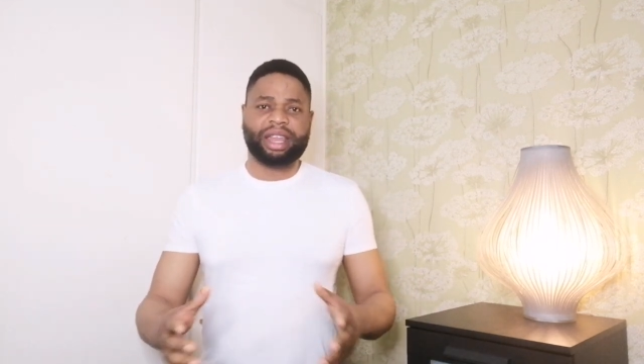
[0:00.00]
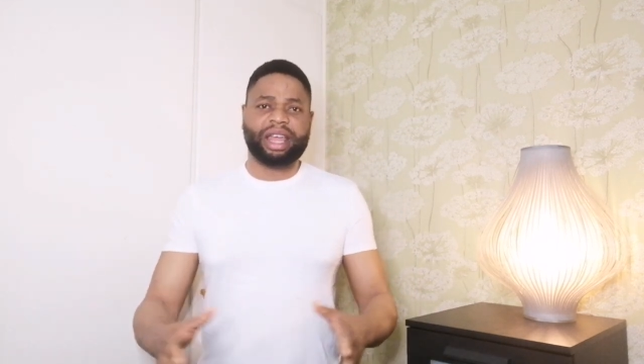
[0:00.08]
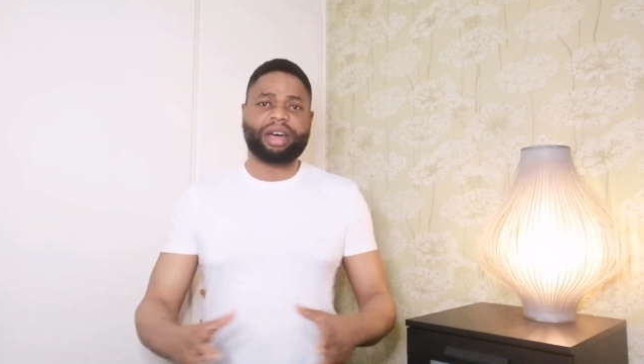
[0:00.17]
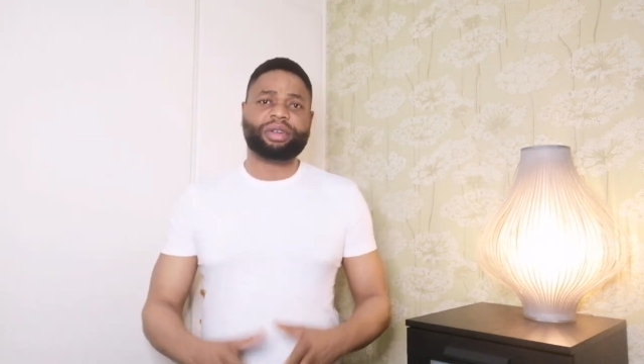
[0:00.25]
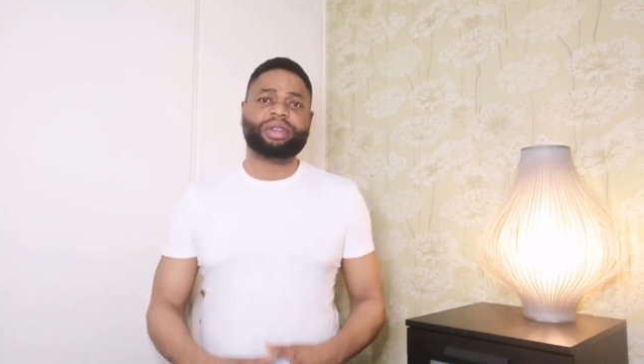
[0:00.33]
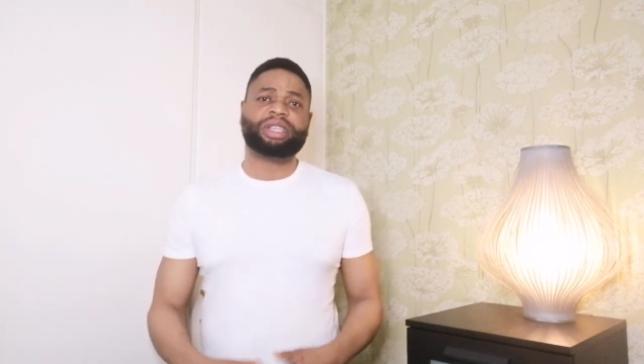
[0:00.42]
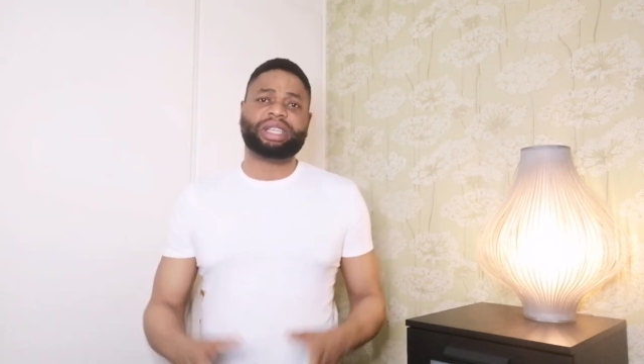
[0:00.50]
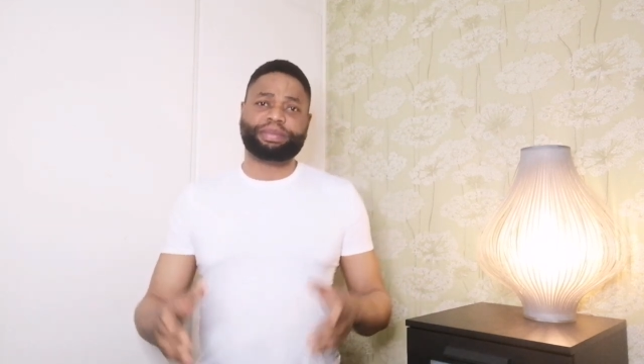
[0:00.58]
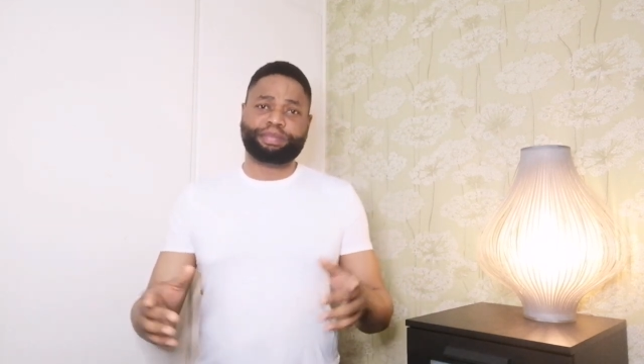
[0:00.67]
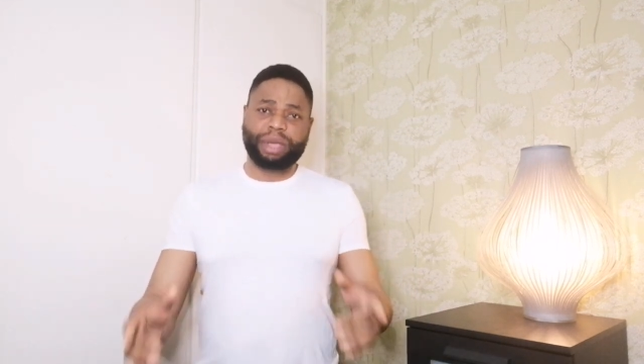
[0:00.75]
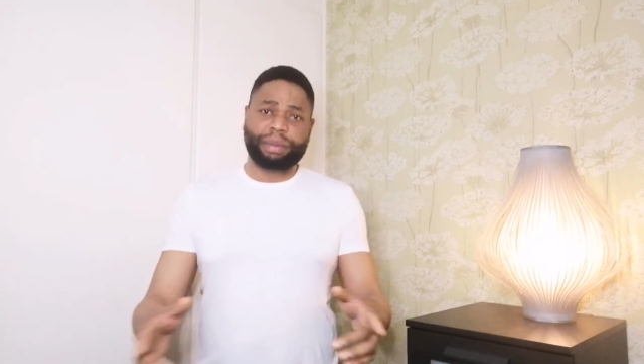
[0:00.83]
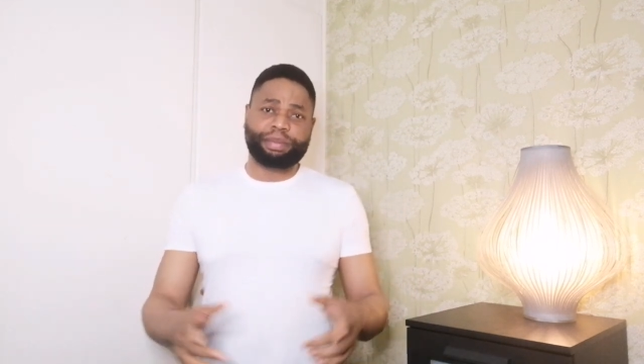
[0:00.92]
Now, the
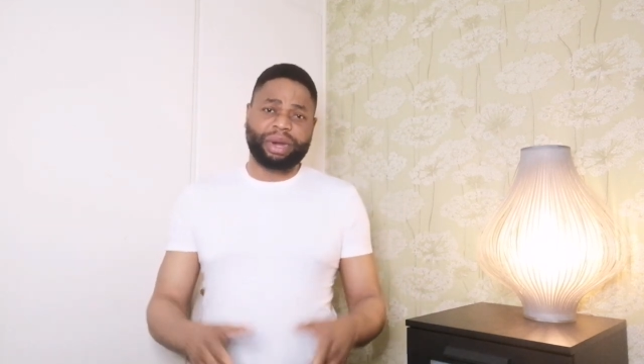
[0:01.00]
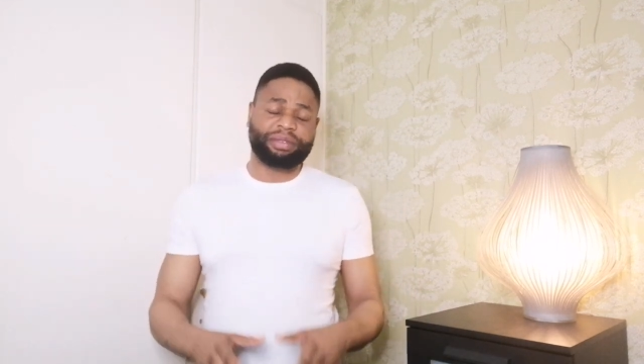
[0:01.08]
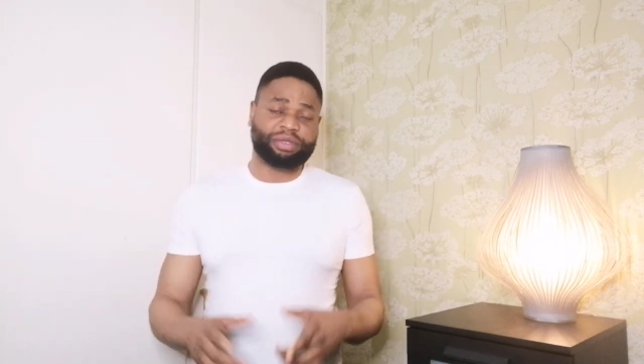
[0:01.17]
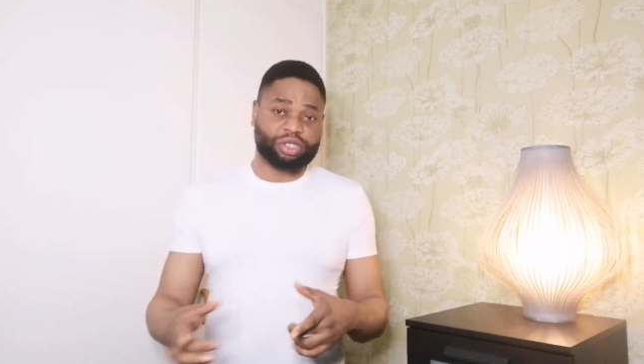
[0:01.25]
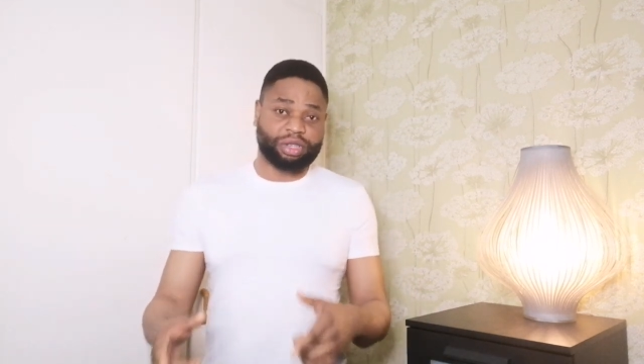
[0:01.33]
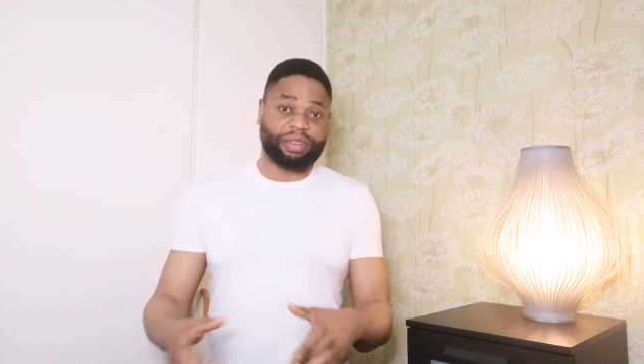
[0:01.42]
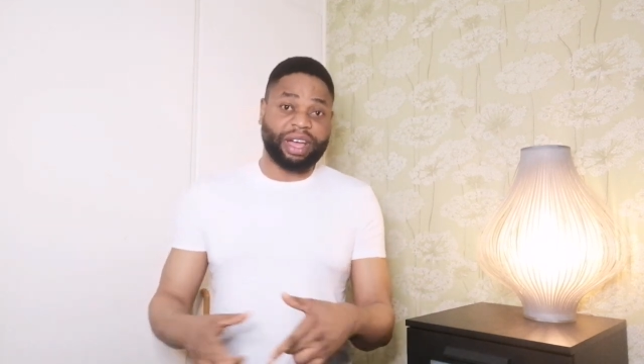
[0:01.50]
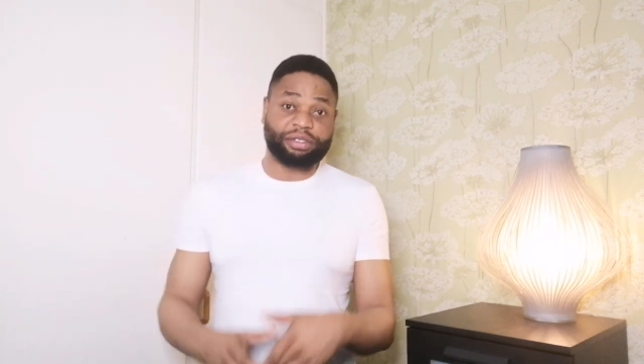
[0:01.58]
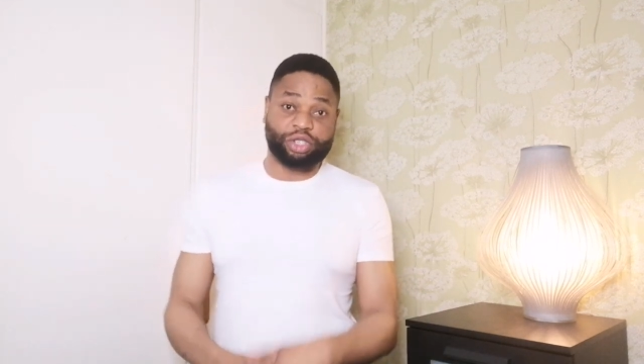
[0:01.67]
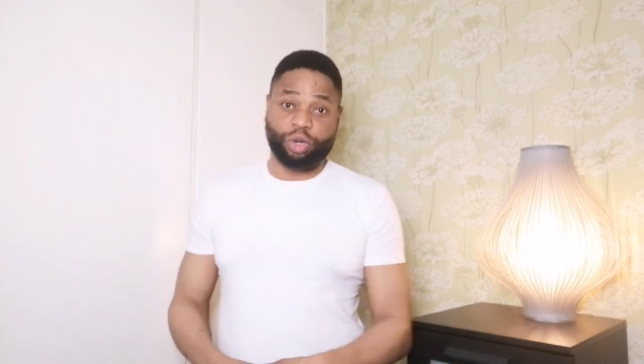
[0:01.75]
Be Brave to Survive